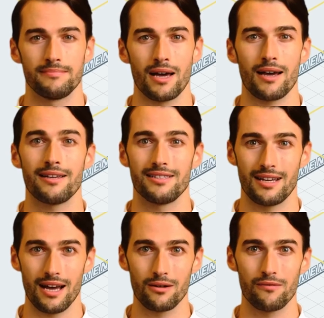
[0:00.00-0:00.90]
Hi, it's
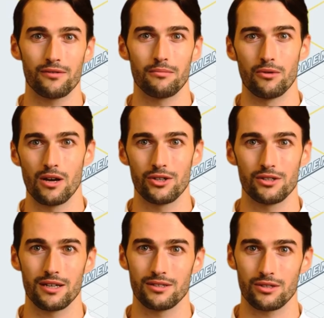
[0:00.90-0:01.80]
Alan from
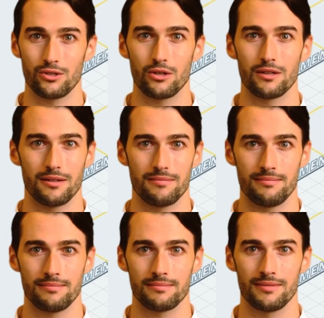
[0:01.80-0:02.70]
Crashtest Security.
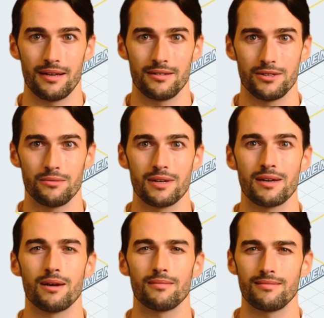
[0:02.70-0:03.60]
In this
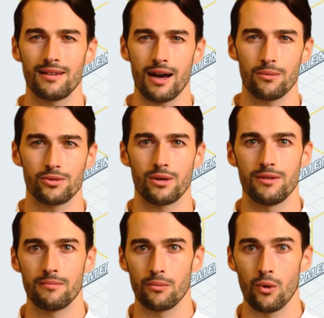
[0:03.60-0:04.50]
video, I will tell
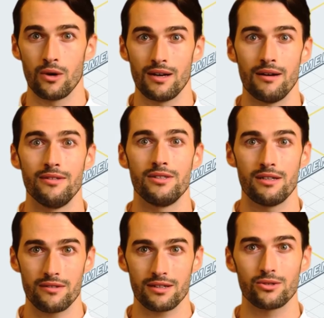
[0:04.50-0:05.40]
you more about the
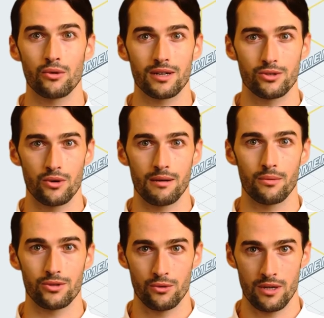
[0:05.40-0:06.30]
C V E twenty
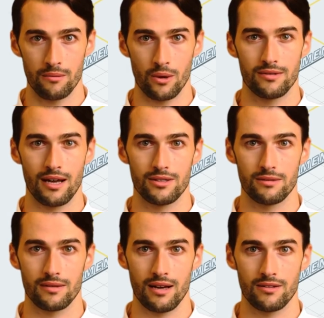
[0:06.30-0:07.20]
twenty-one dash
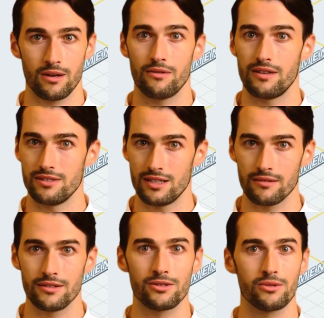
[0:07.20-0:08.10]
two nineteen
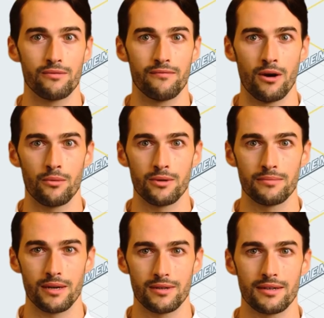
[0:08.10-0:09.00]
seventy-two
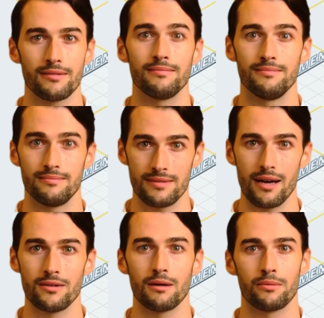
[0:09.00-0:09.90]
vulnerability
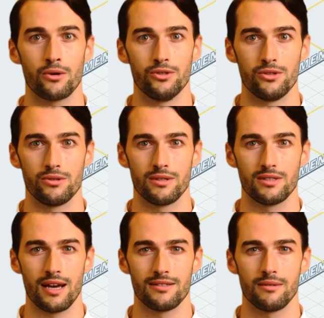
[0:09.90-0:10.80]
and the approaches to
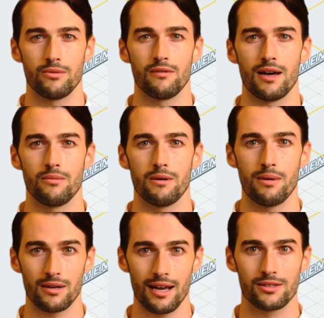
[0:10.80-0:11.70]
detect and prevent
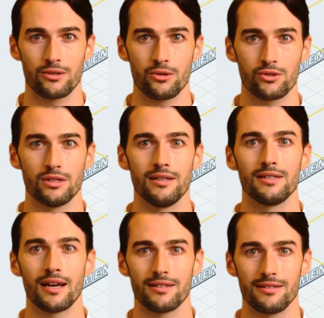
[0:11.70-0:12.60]
remote execution
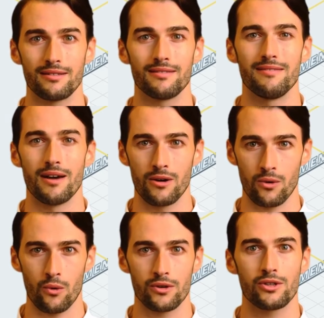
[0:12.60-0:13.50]
attacks that are
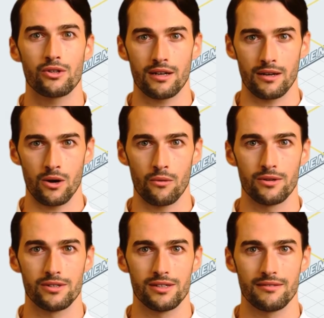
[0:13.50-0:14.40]
orchestrated over
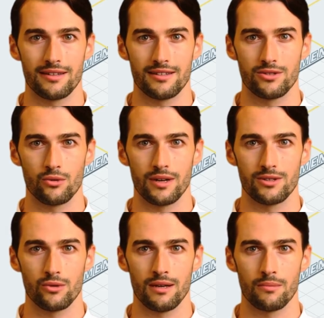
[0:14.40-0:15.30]
the C V E twenty
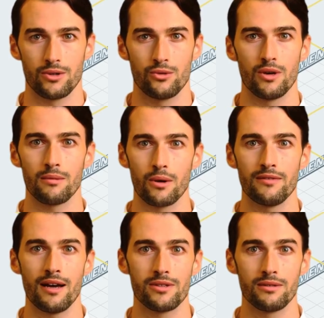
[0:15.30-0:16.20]
twenty-one
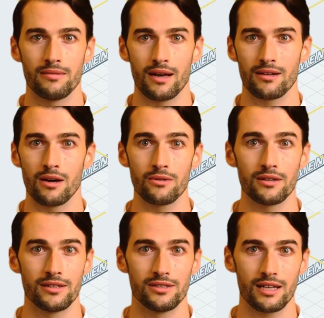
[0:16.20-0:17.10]
dash two
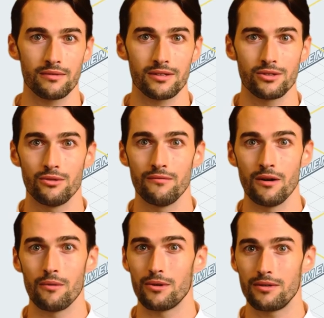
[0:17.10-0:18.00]
nineteen seventy-two
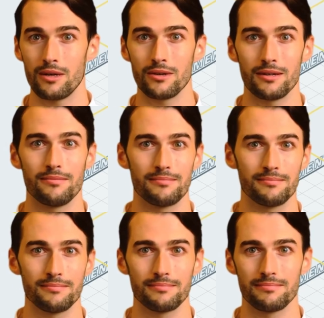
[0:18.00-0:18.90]
vulnerability.
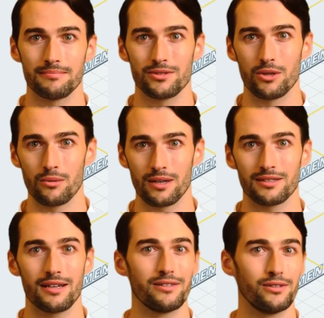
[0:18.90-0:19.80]
So let's
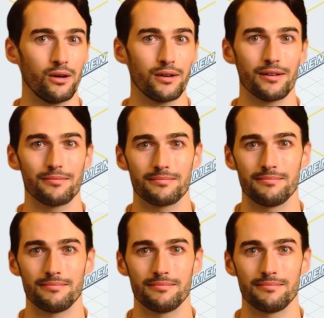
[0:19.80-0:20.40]
get started.